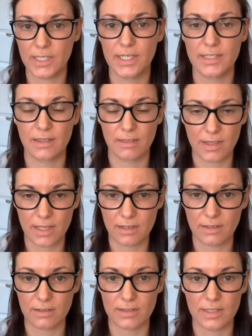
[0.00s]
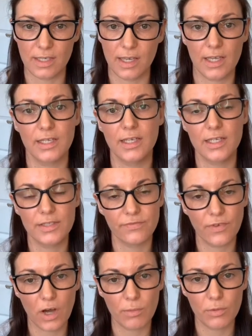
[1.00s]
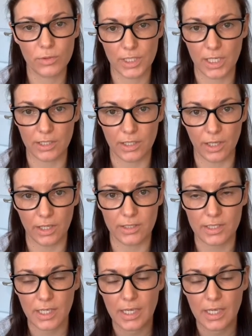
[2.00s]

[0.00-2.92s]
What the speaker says: it's thinner skin, it's far more delicate,